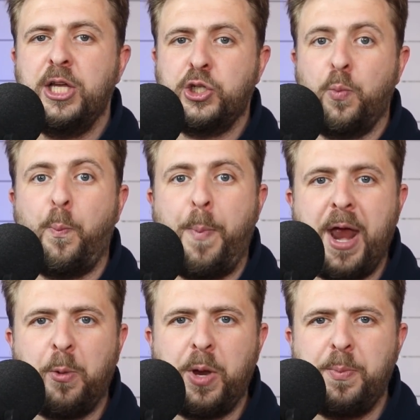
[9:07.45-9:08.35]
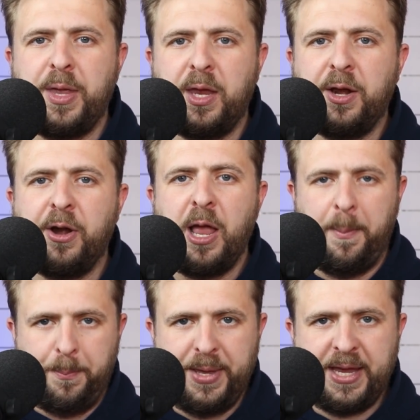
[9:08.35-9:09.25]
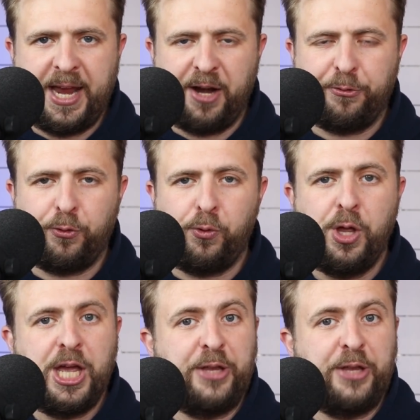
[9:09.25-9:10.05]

So bear with me here. Be careful.